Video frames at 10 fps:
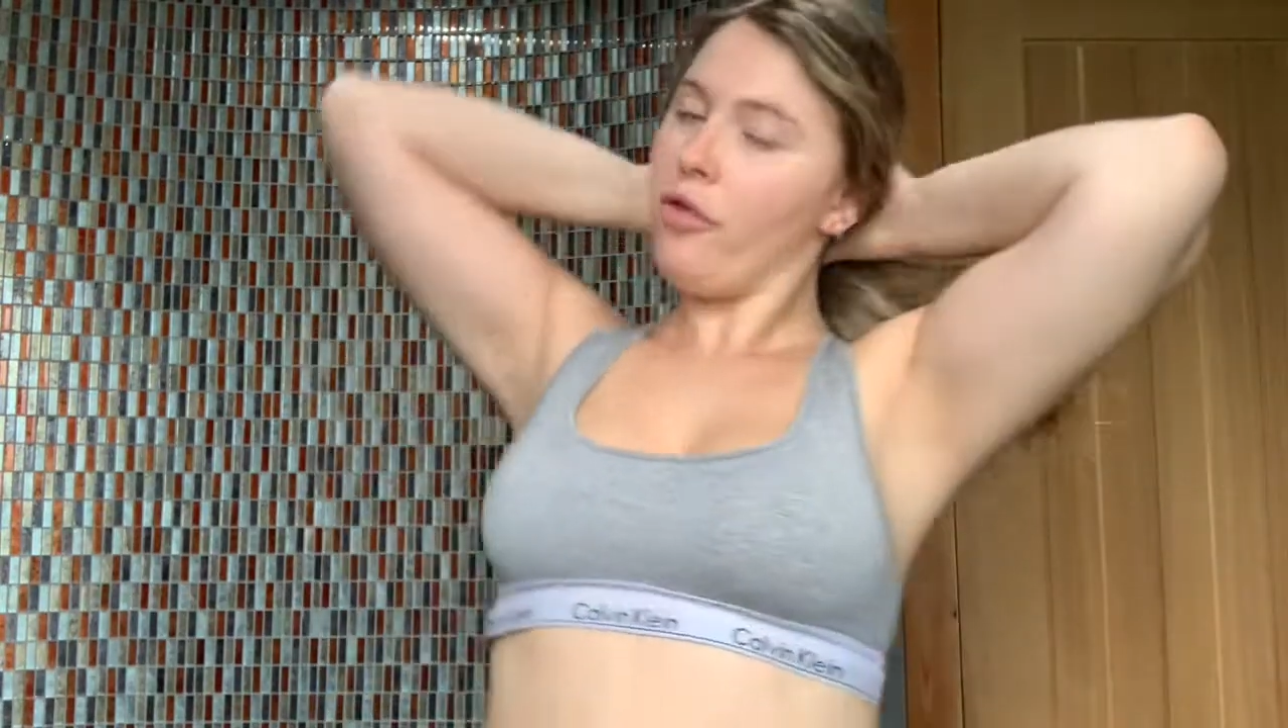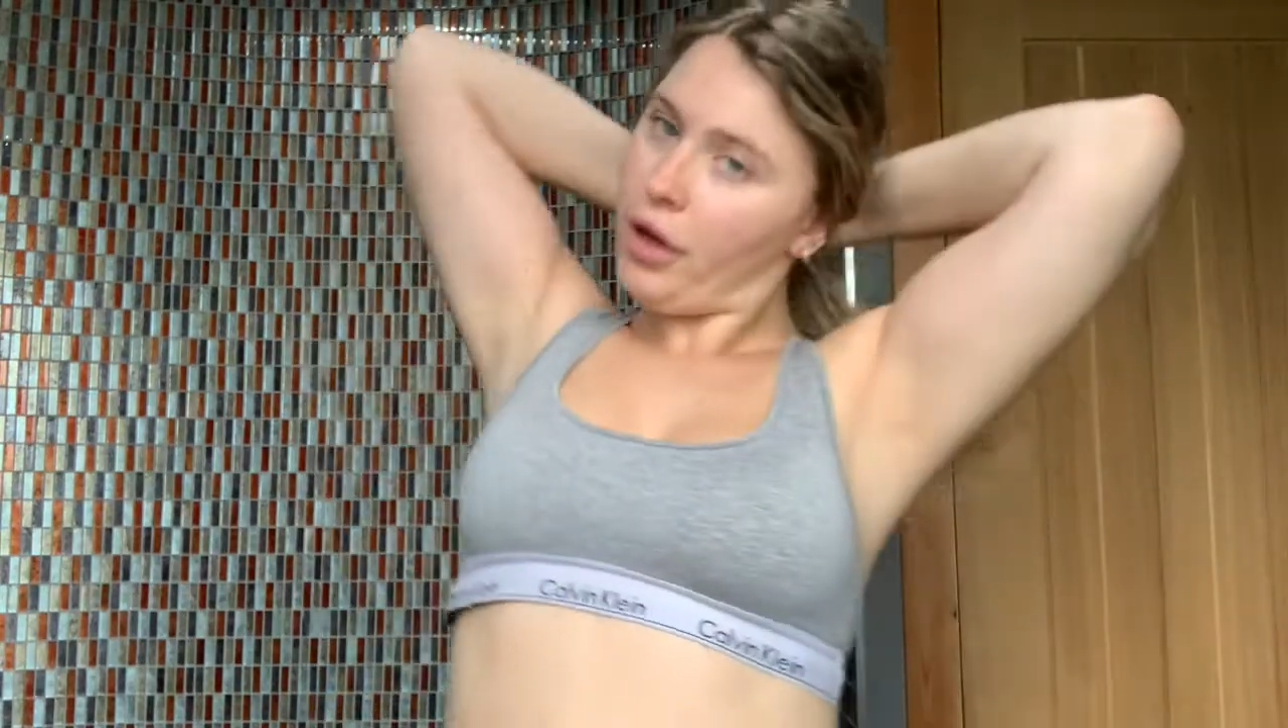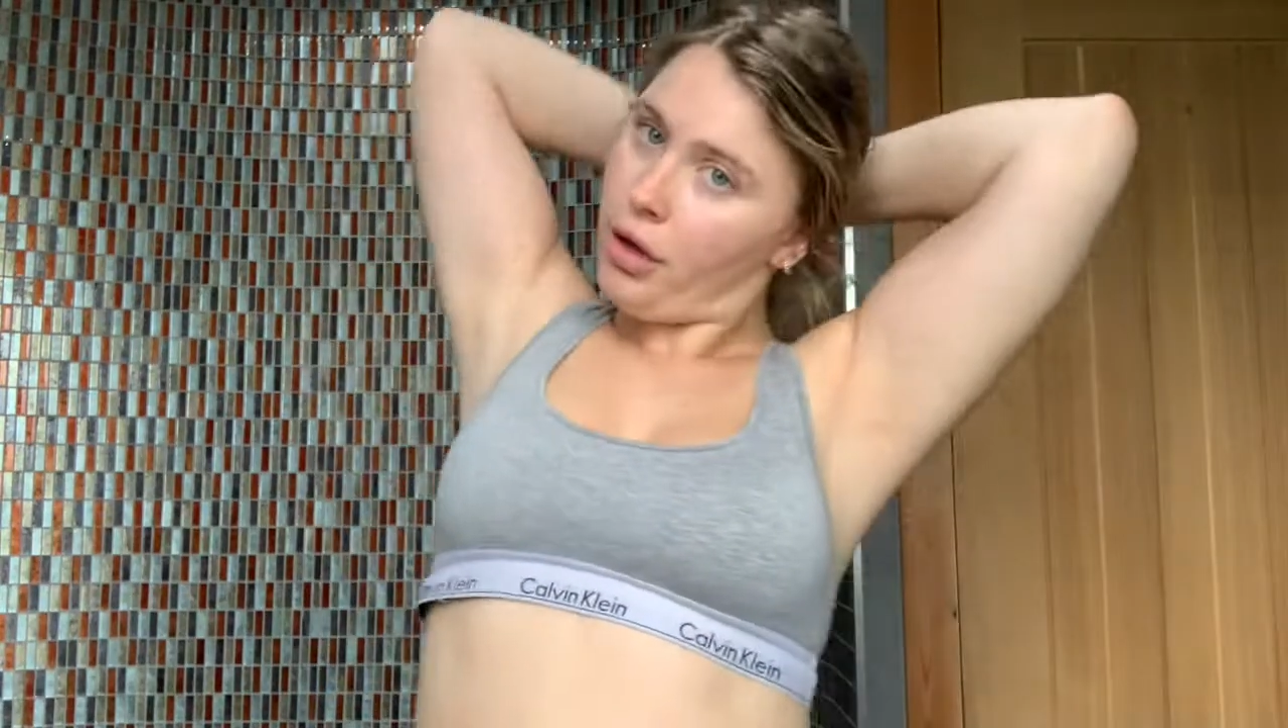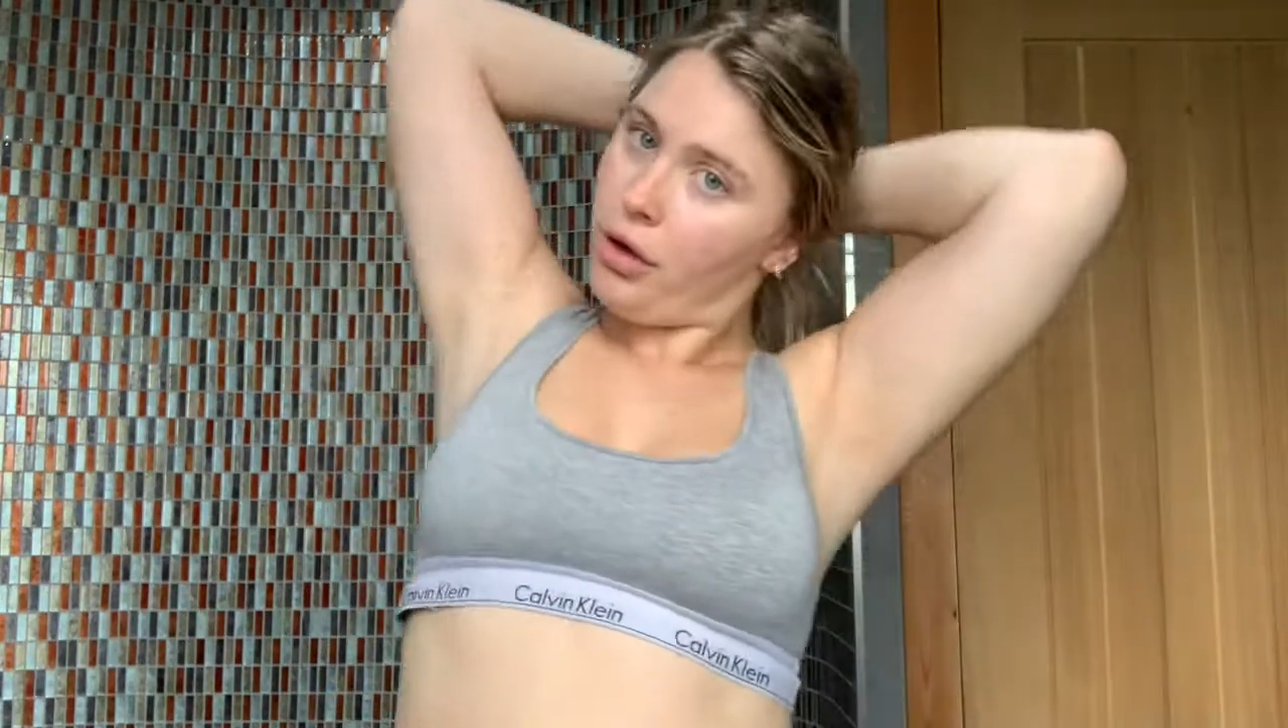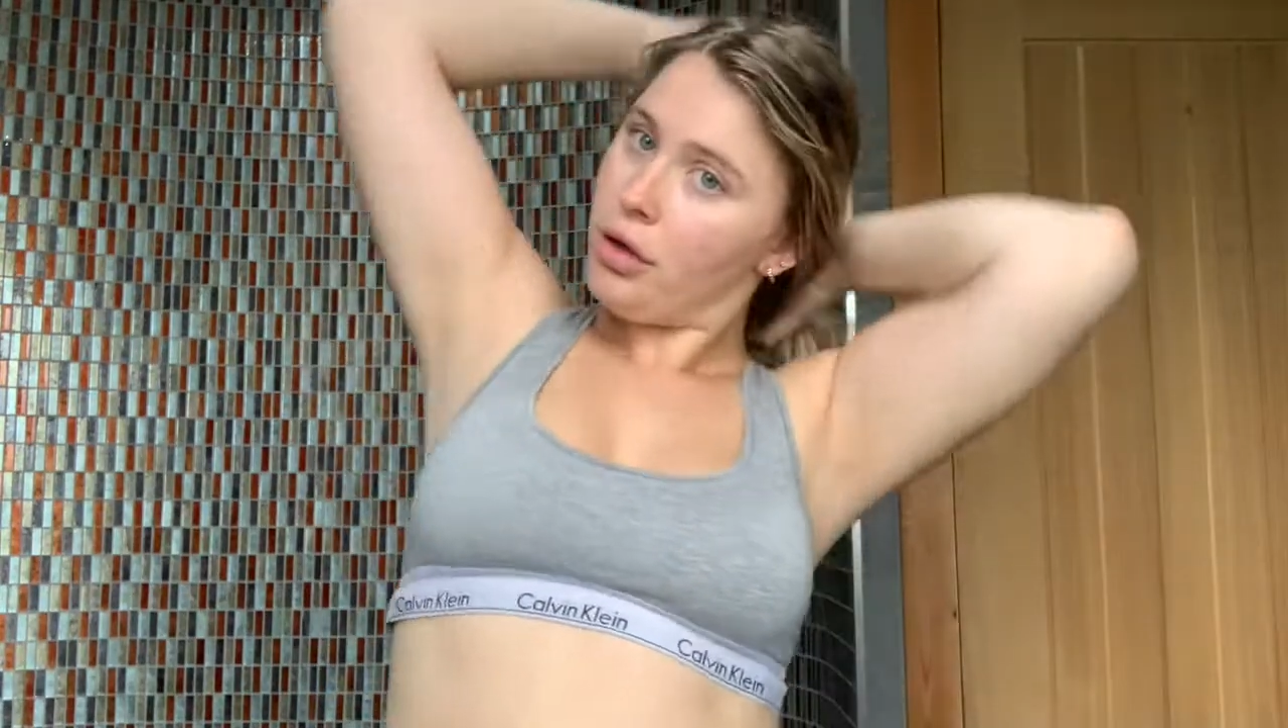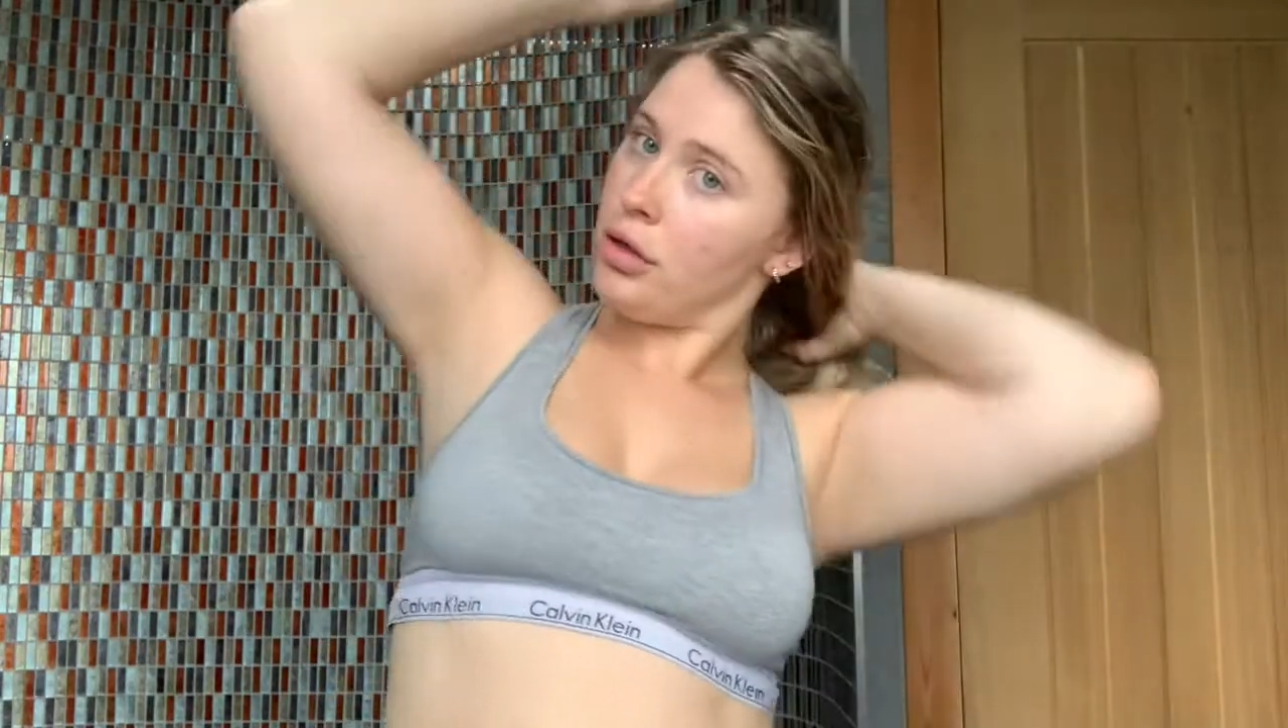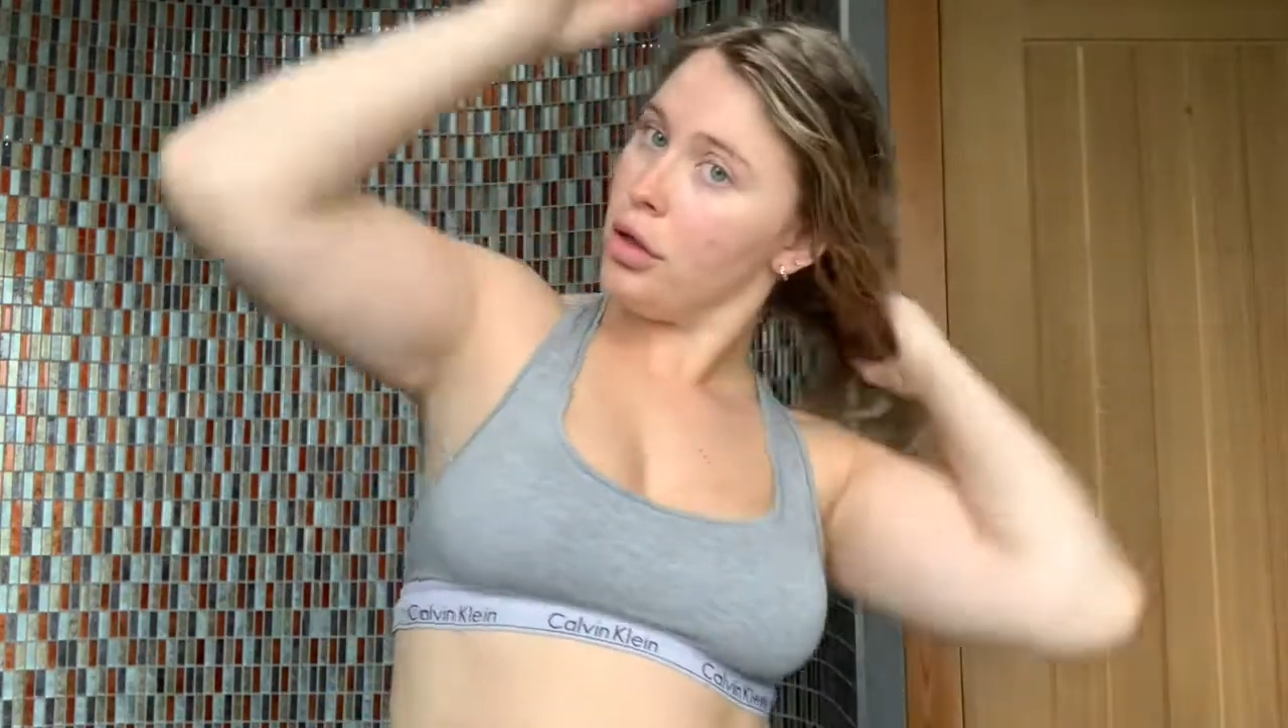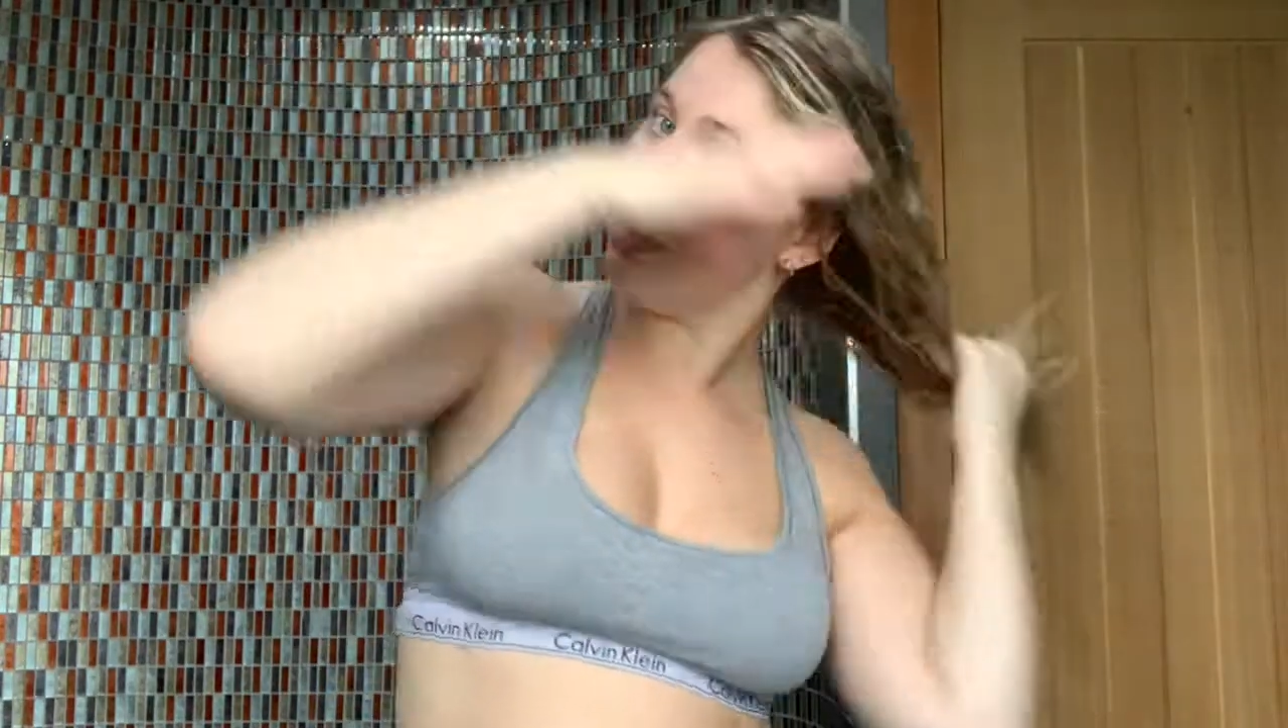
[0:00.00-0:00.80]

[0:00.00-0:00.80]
fingers.